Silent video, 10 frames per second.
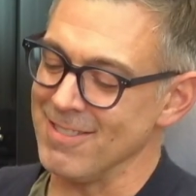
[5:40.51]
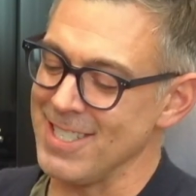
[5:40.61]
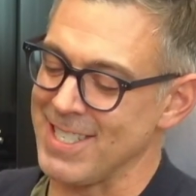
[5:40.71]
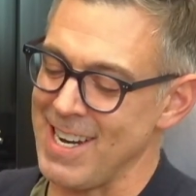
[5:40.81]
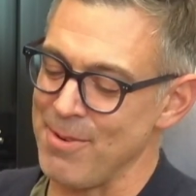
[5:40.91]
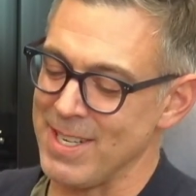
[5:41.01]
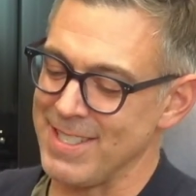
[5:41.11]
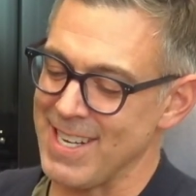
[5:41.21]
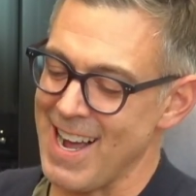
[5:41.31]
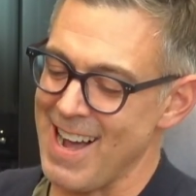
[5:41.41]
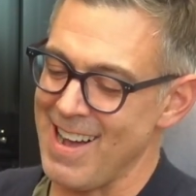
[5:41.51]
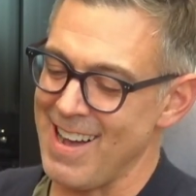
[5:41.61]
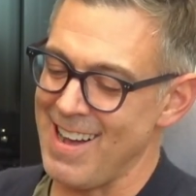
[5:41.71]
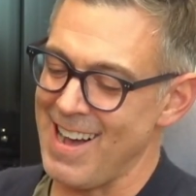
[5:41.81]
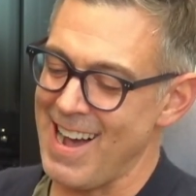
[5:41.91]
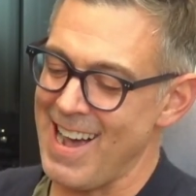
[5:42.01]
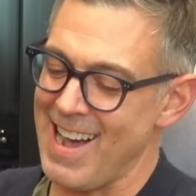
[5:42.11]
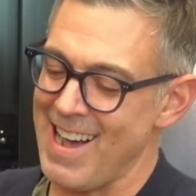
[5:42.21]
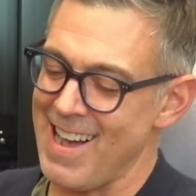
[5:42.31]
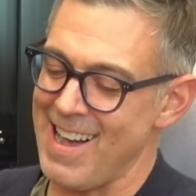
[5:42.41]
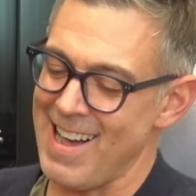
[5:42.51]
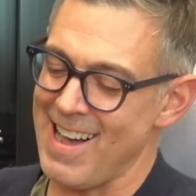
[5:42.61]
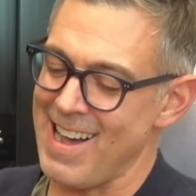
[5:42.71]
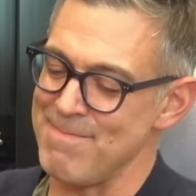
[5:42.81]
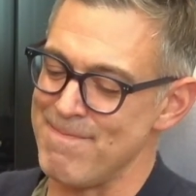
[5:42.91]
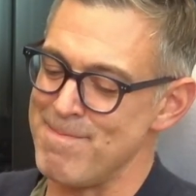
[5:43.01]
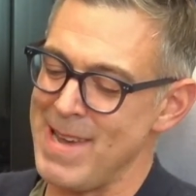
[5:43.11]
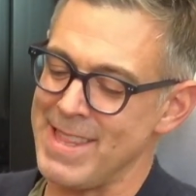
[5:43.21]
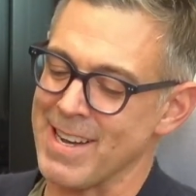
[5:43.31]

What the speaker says: listen, it was, I made